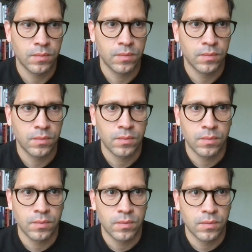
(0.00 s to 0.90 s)

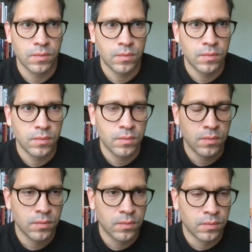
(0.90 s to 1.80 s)

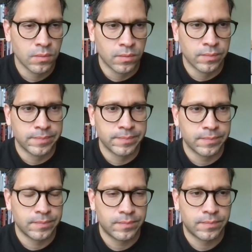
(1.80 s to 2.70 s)

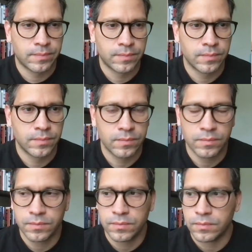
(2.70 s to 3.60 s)

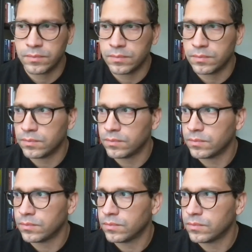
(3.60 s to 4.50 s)

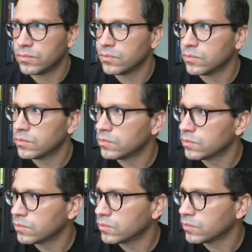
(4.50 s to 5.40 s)

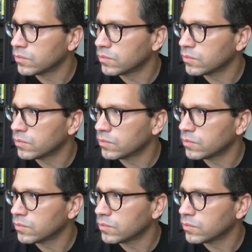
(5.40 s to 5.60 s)
[no speech]